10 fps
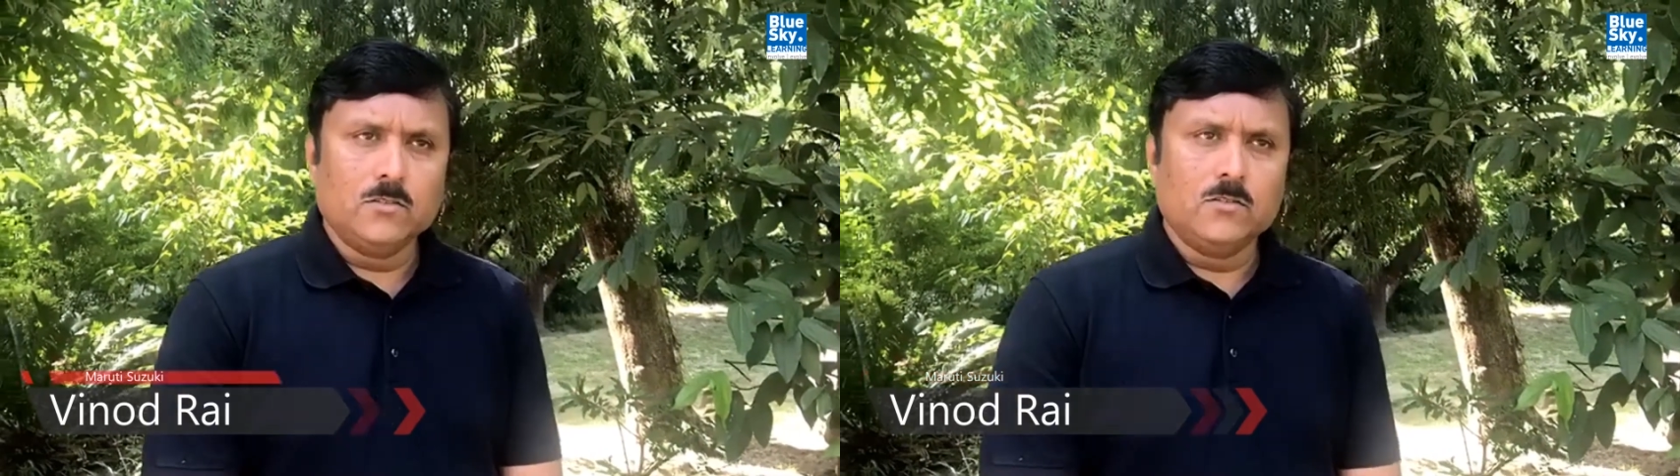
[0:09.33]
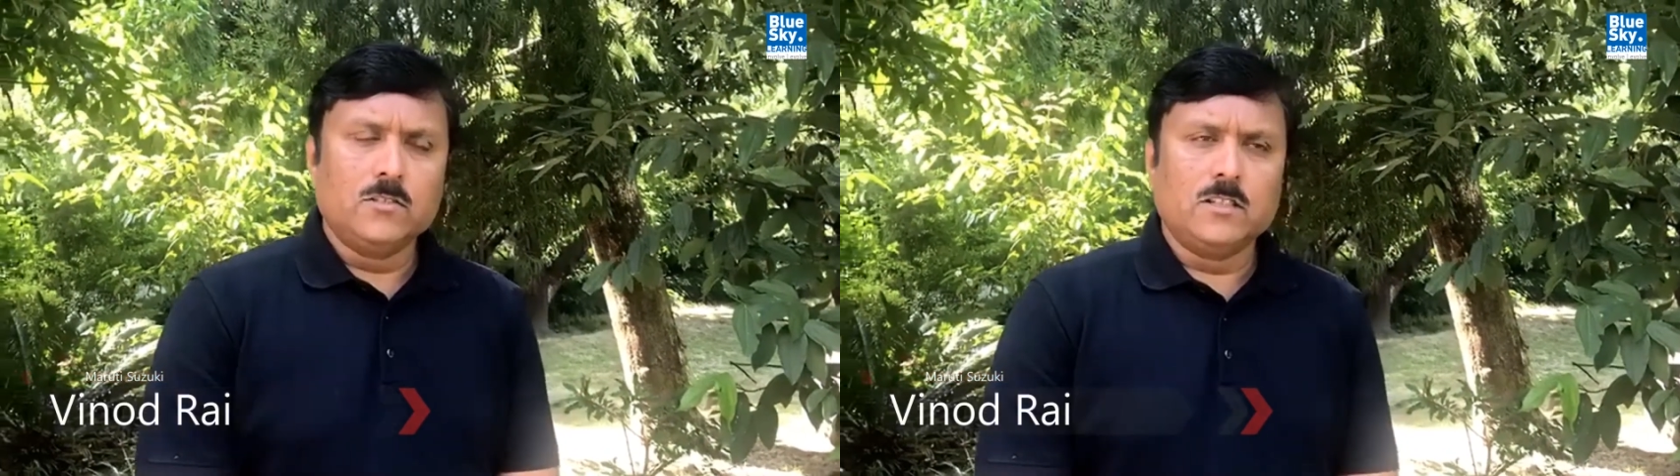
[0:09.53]

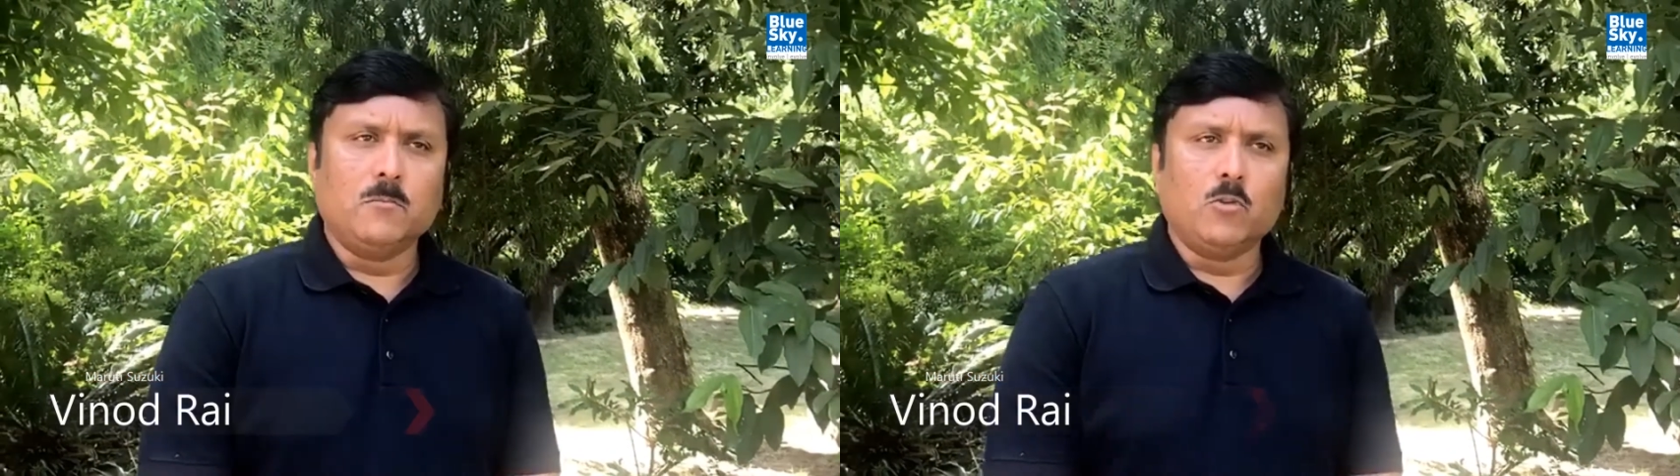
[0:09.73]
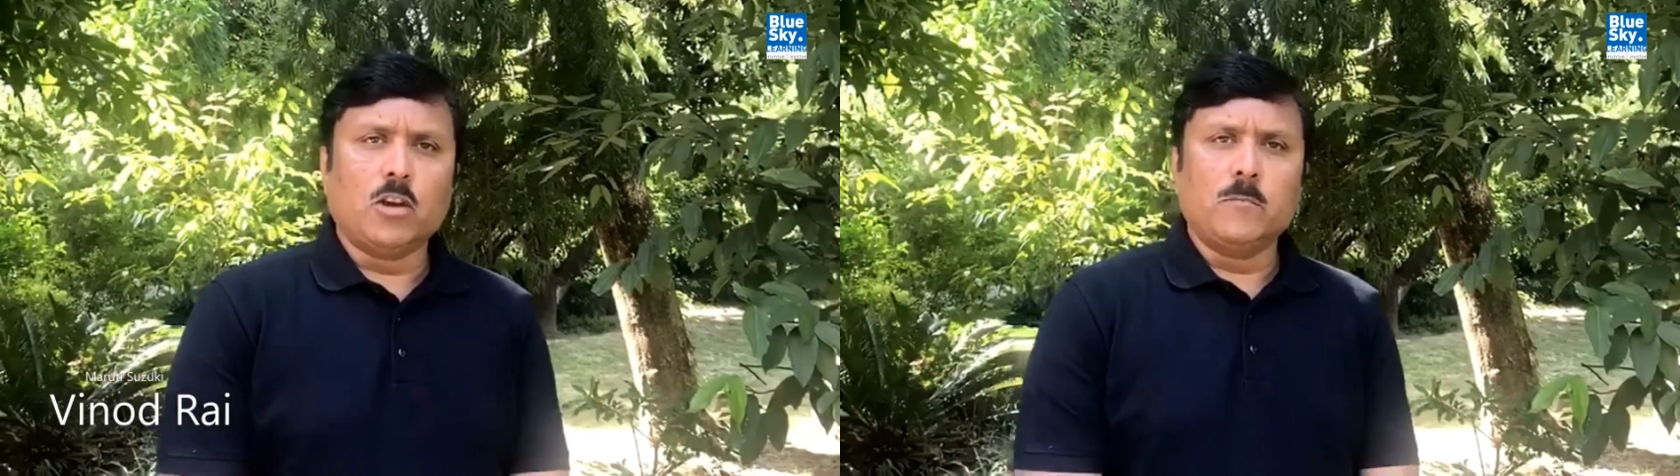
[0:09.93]
So it's an
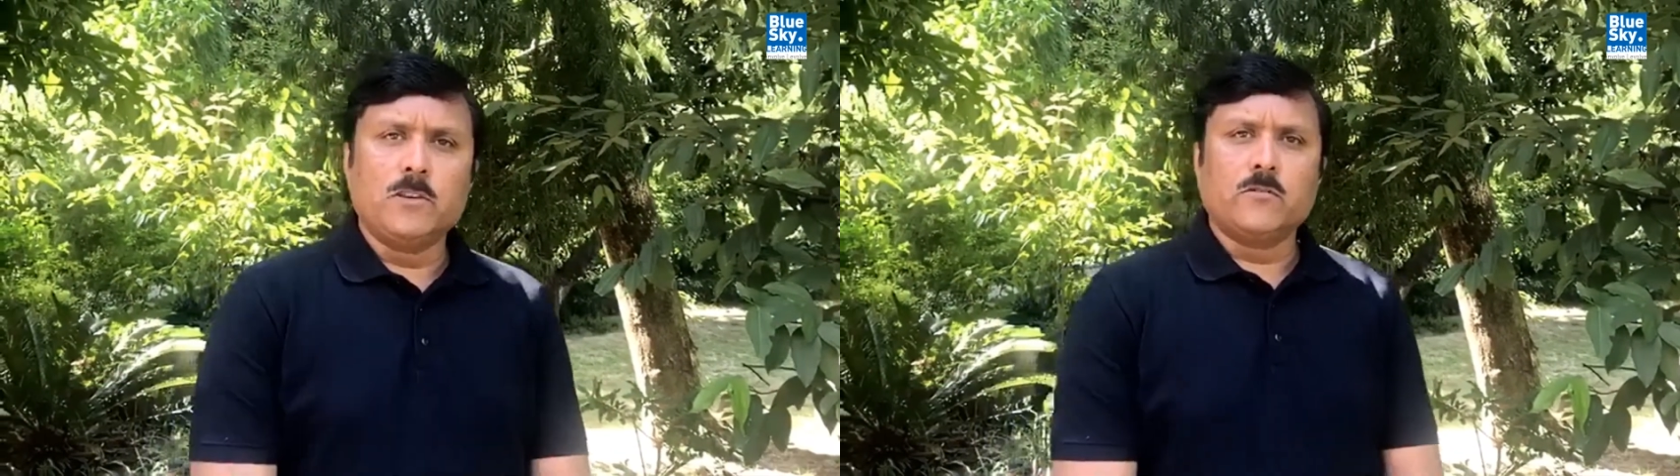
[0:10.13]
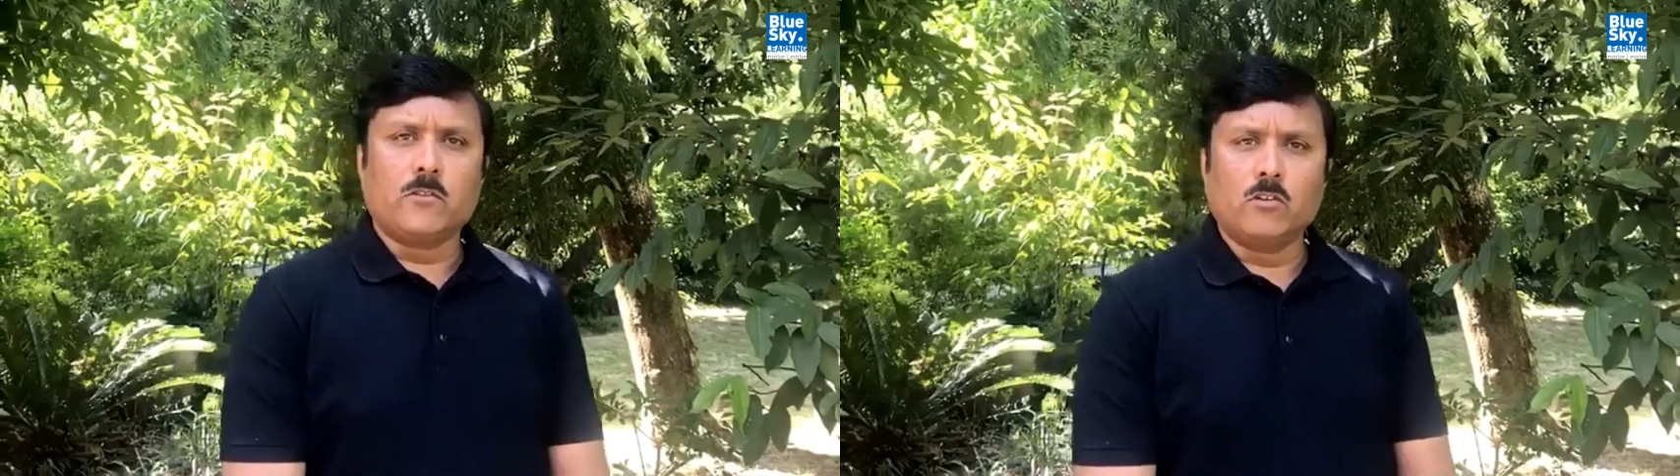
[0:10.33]
employee
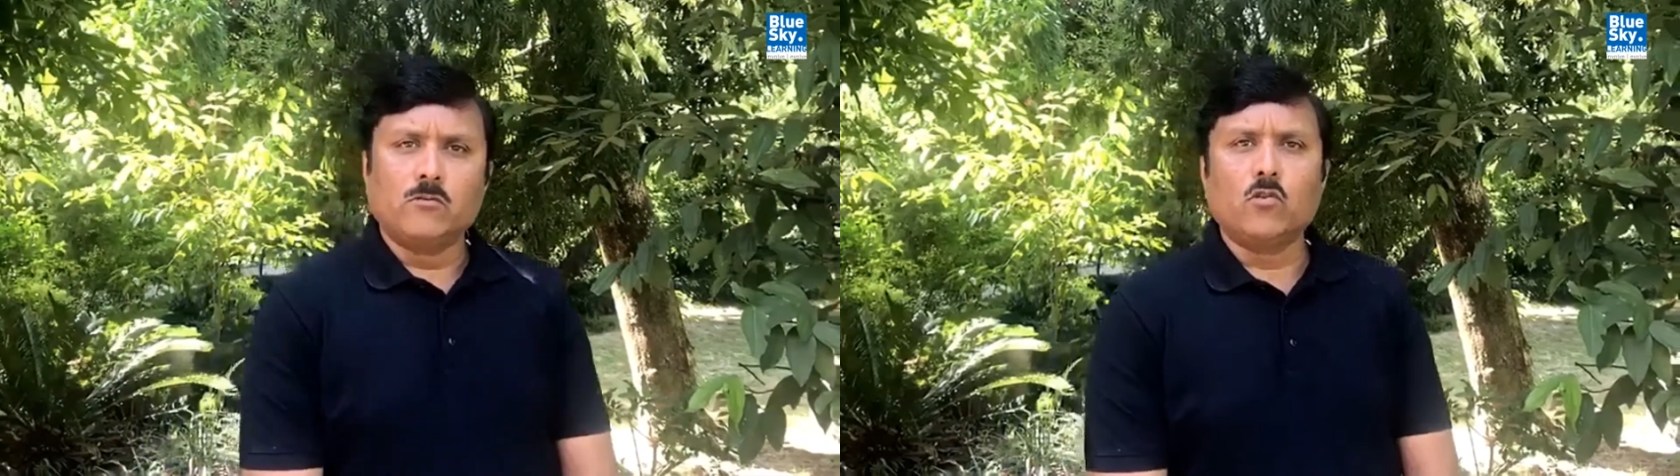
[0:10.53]
base of around